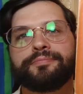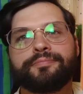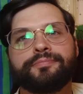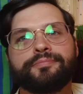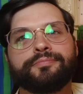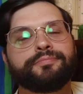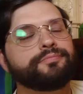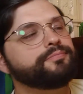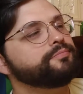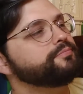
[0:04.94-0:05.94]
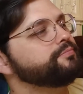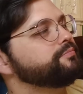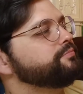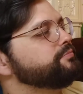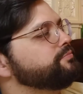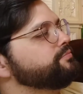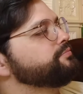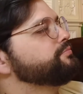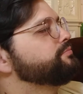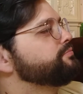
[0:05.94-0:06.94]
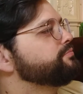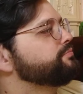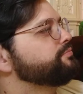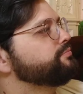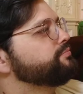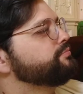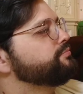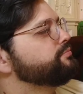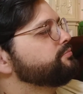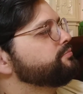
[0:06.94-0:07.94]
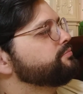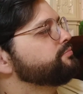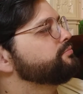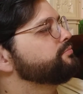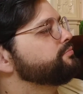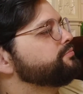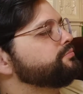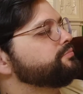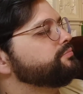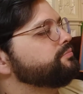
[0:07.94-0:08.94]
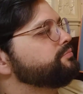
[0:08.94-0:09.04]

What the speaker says: Nobody speaks.